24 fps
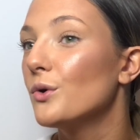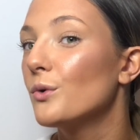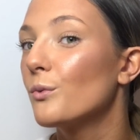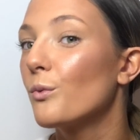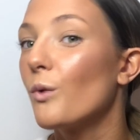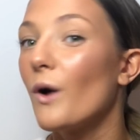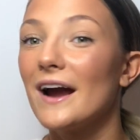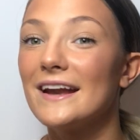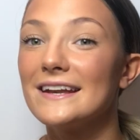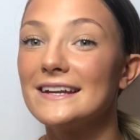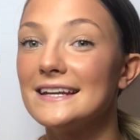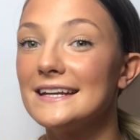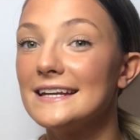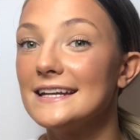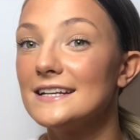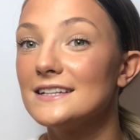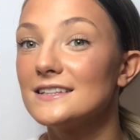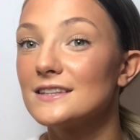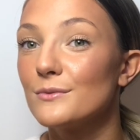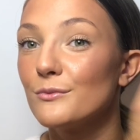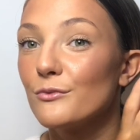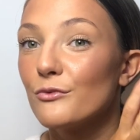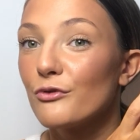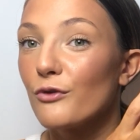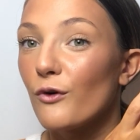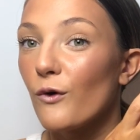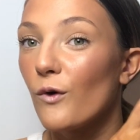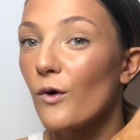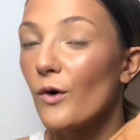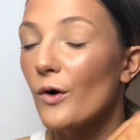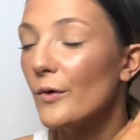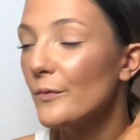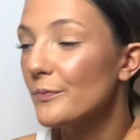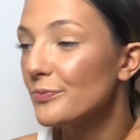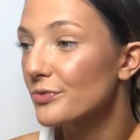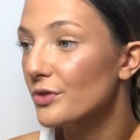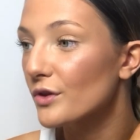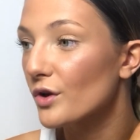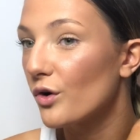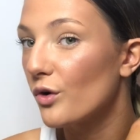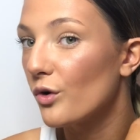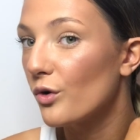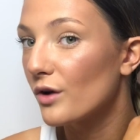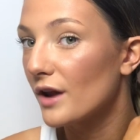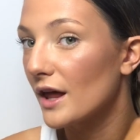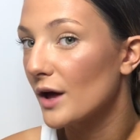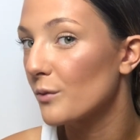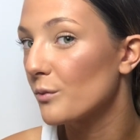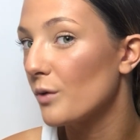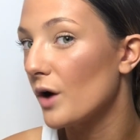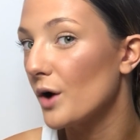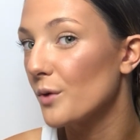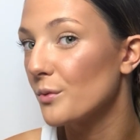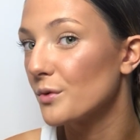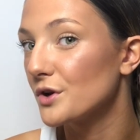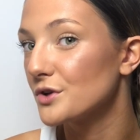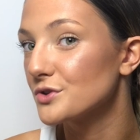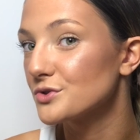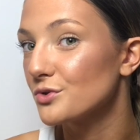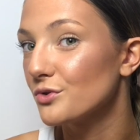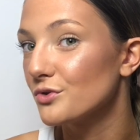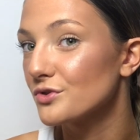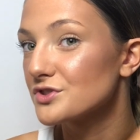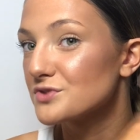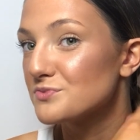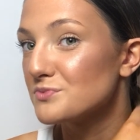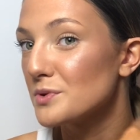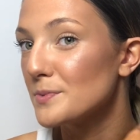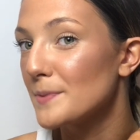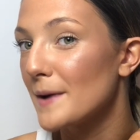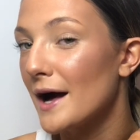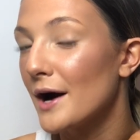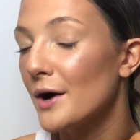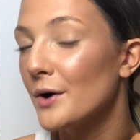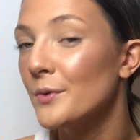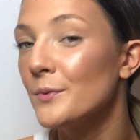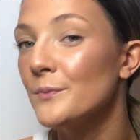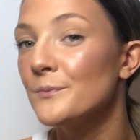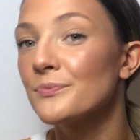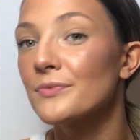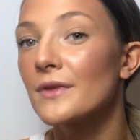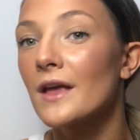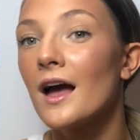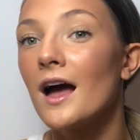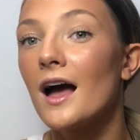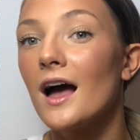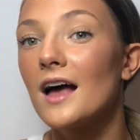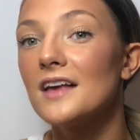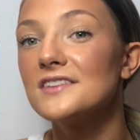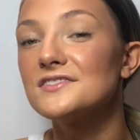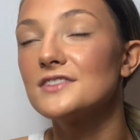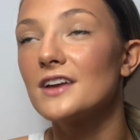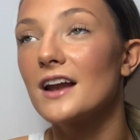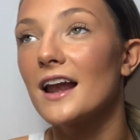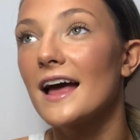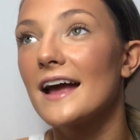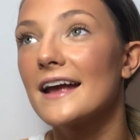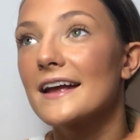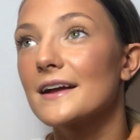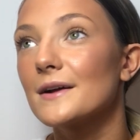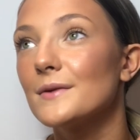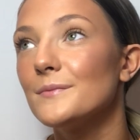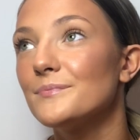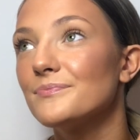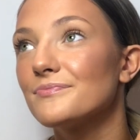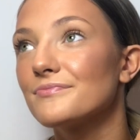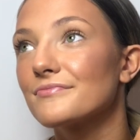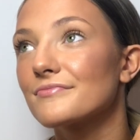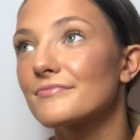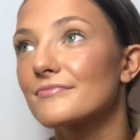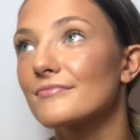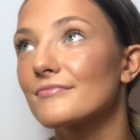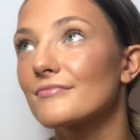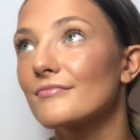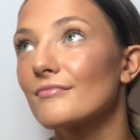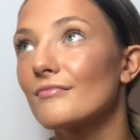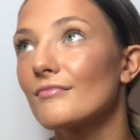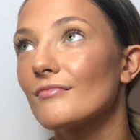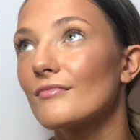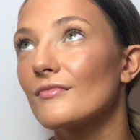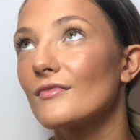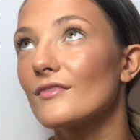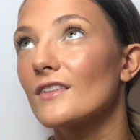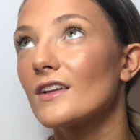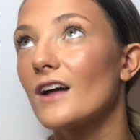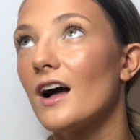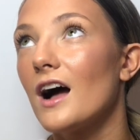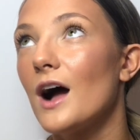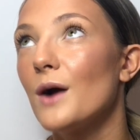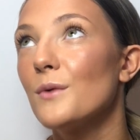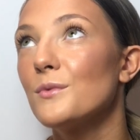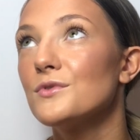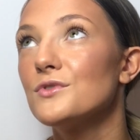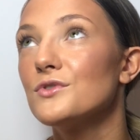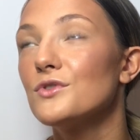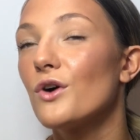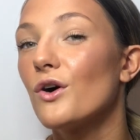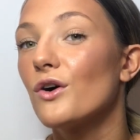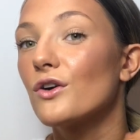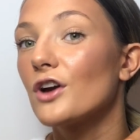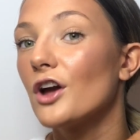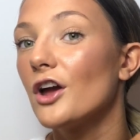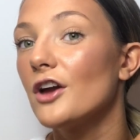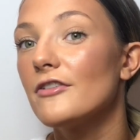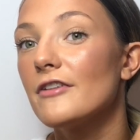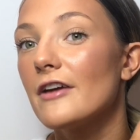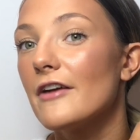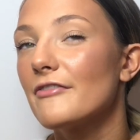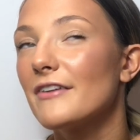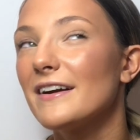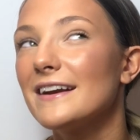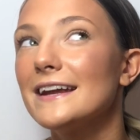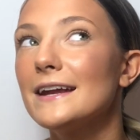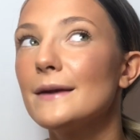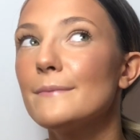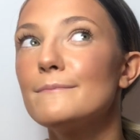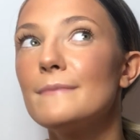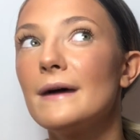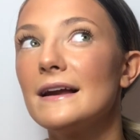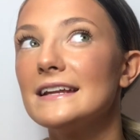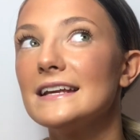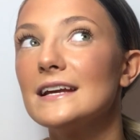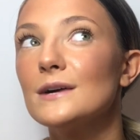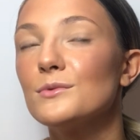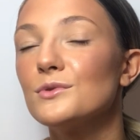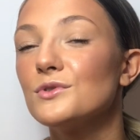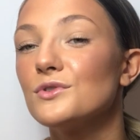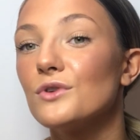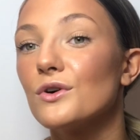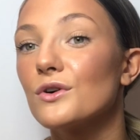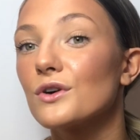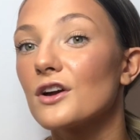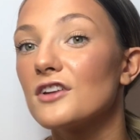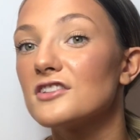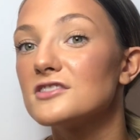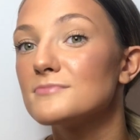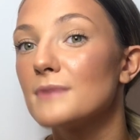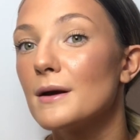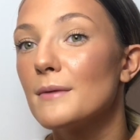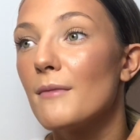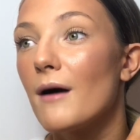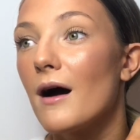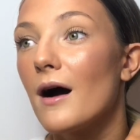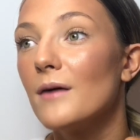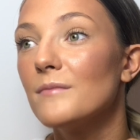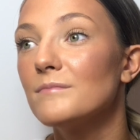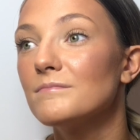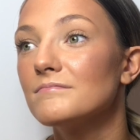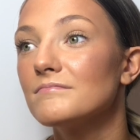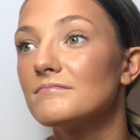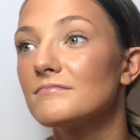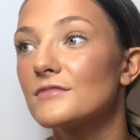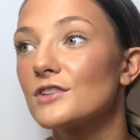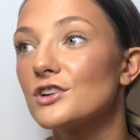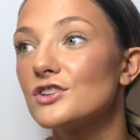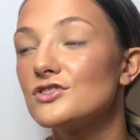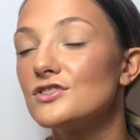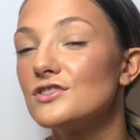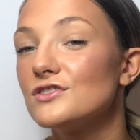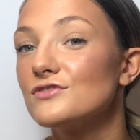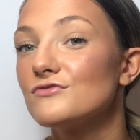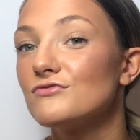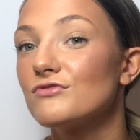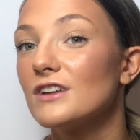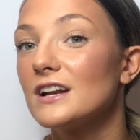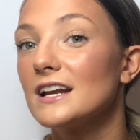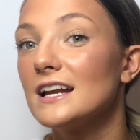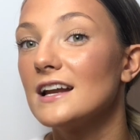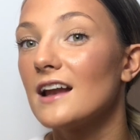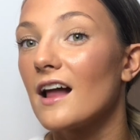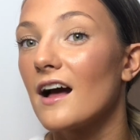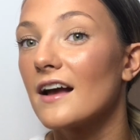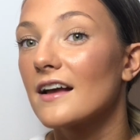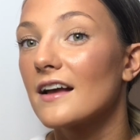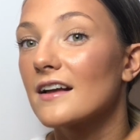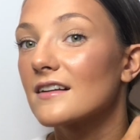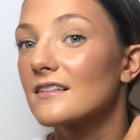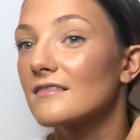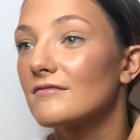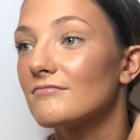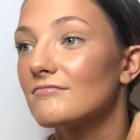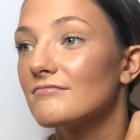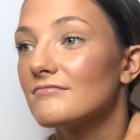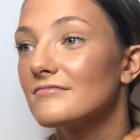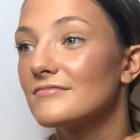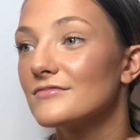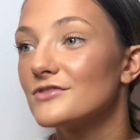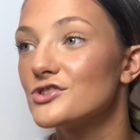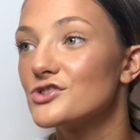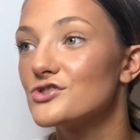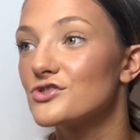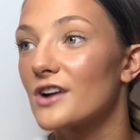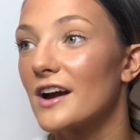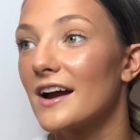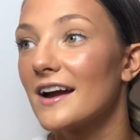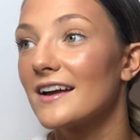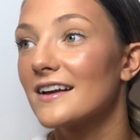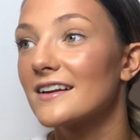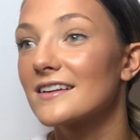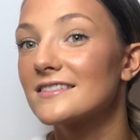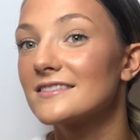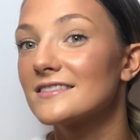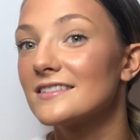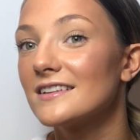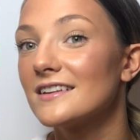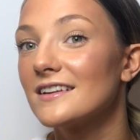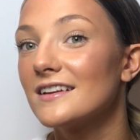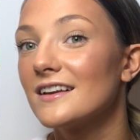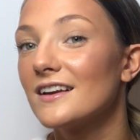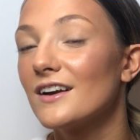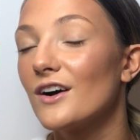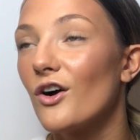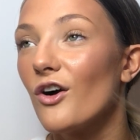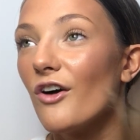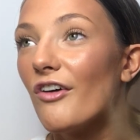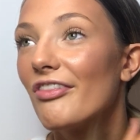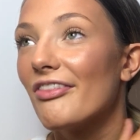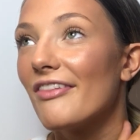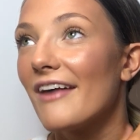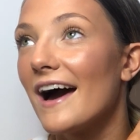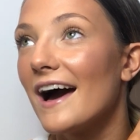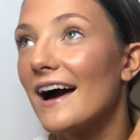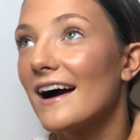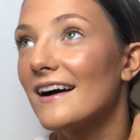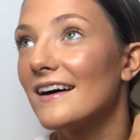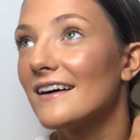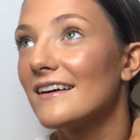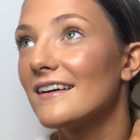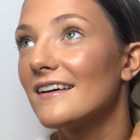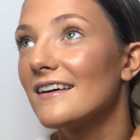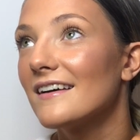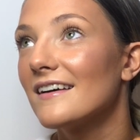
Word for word: what I need them for, or like what I want to talk to them about. So like, I would not go, if I needed money, I would not go to my mum, because she's really like strict on that.